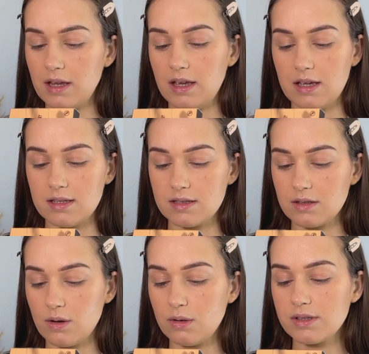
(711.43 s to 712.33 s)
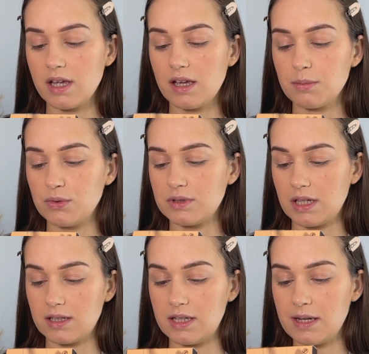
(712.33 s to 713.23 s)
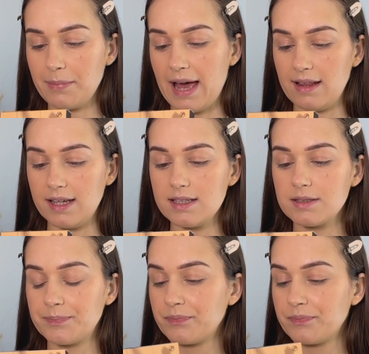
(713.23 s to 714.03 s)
is All Take Mood Technique Palette